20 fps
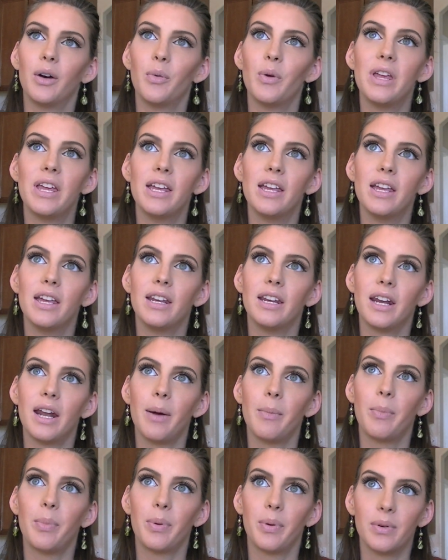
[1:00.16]
we ended
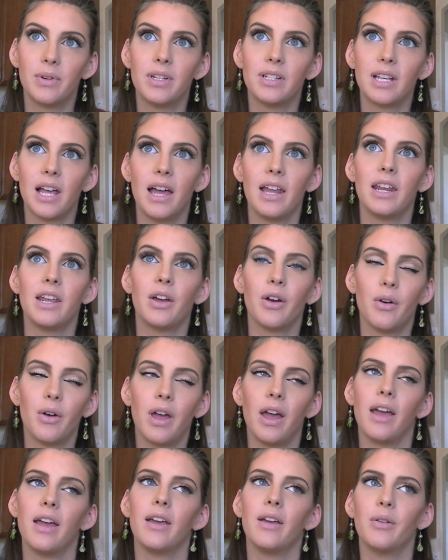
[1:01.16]
up deciding,
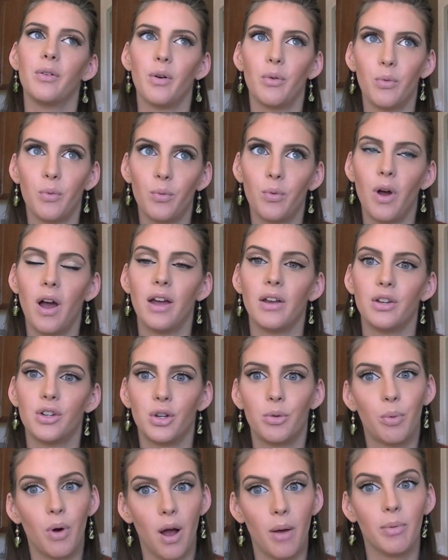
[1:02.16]
okay, I
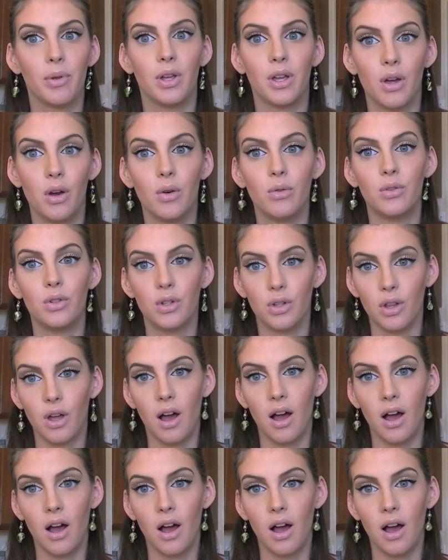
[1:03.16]
should probably go to the